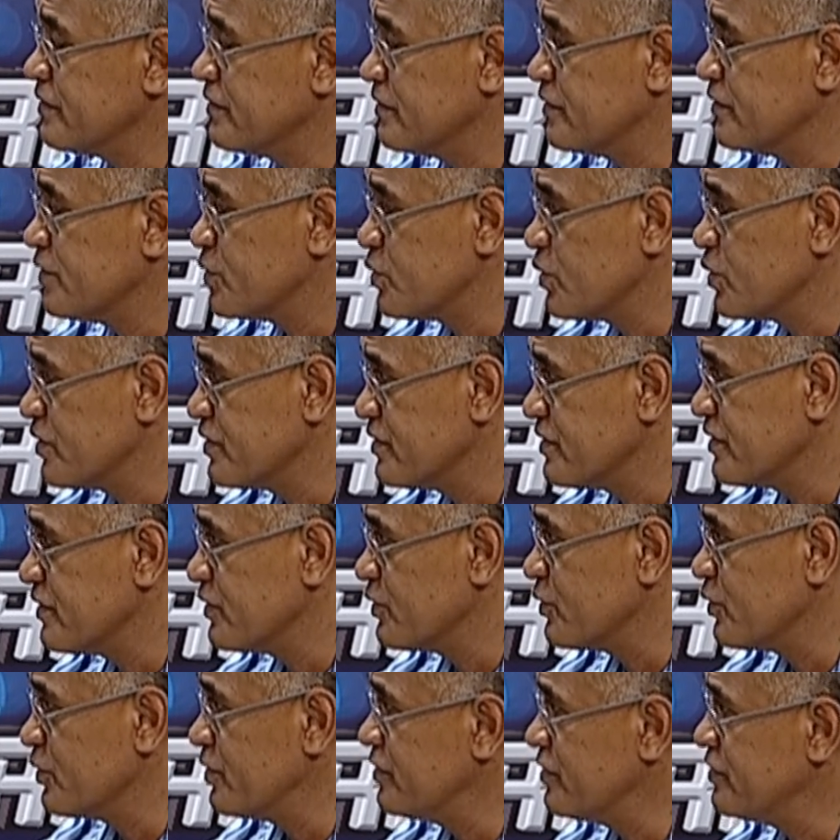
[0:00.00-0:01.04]
Insurance is a
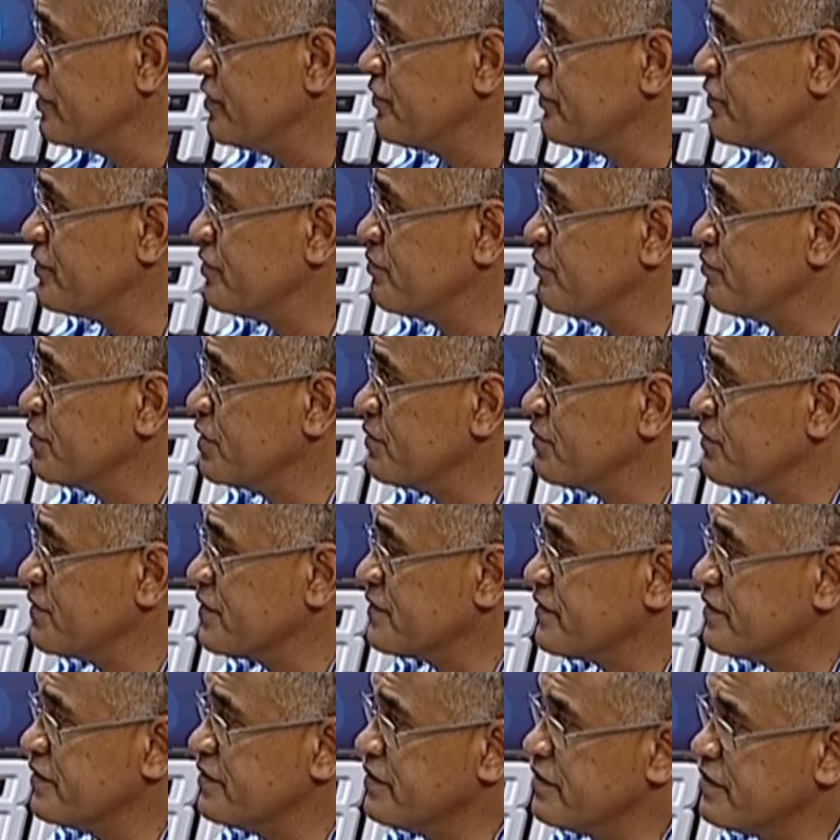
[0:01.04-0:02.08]
totally different
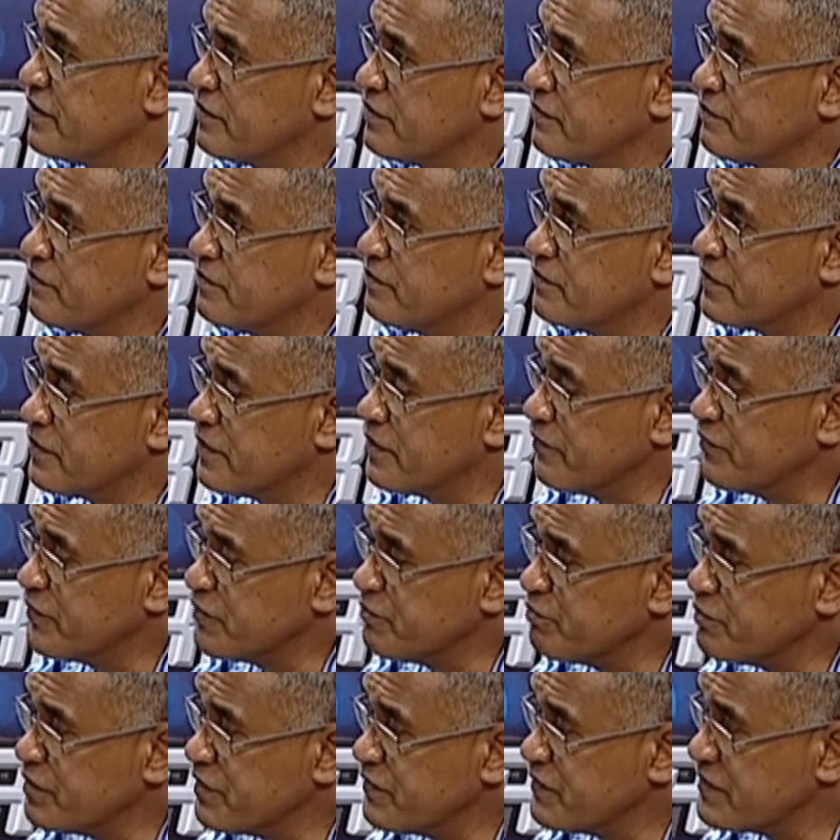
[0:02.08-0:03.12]
purpose.
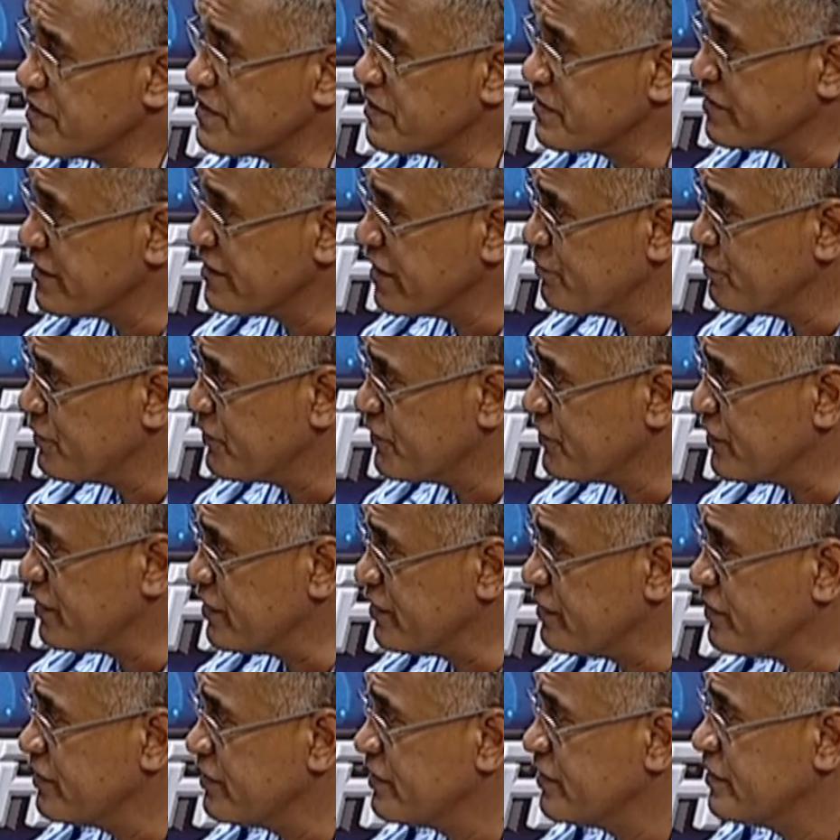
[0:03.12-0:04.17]
FNPF is a retirement
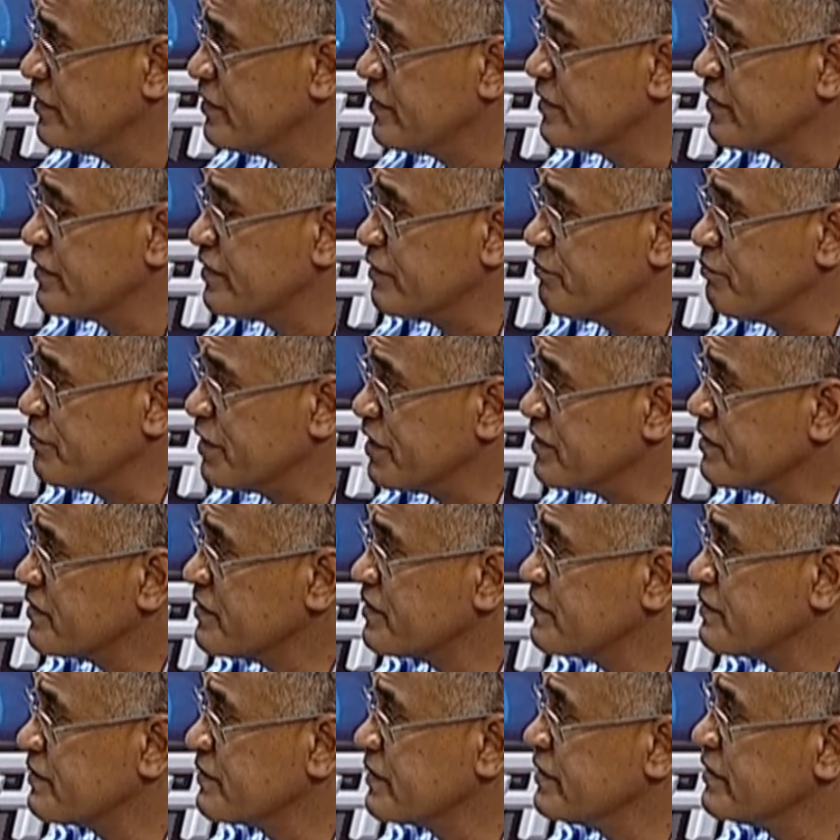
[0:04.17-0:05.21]
fund. Bank
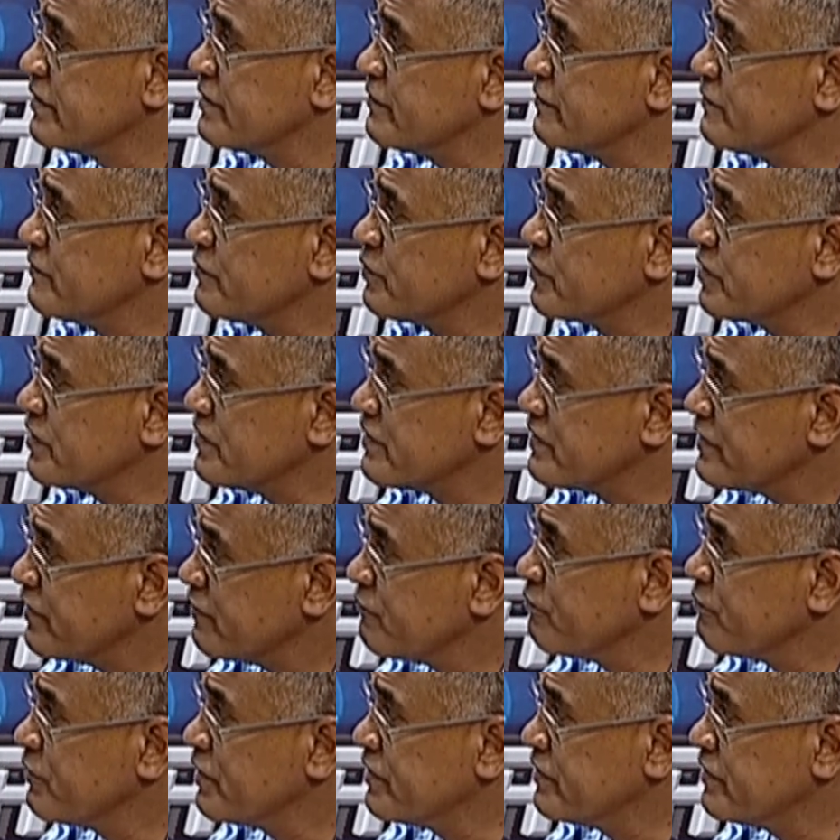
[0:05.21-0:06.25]
is, you can
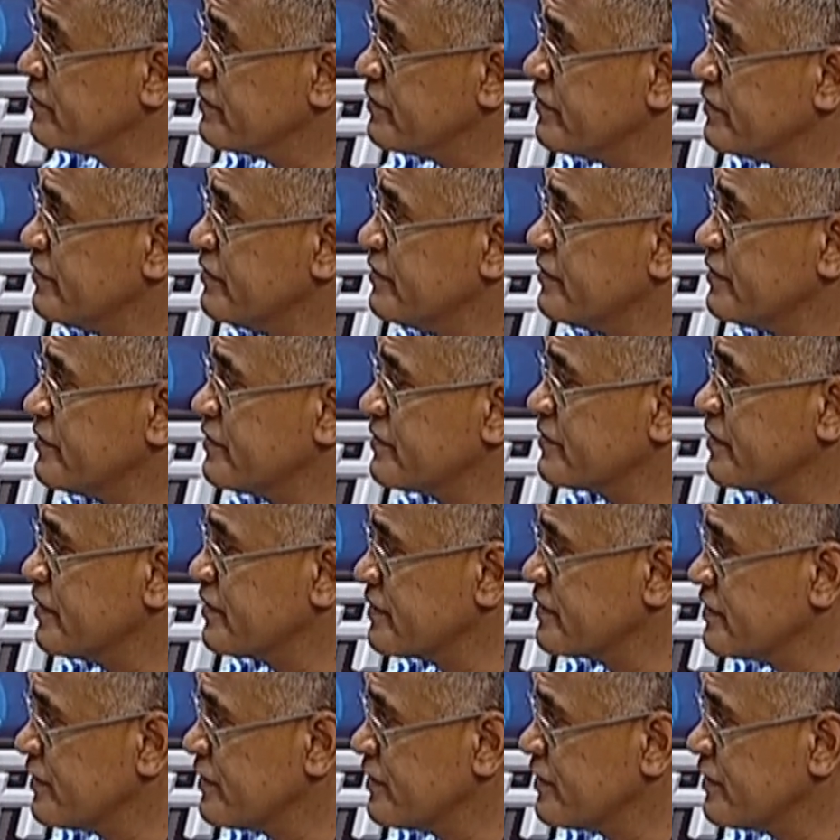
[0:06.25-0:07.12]
save money. It's like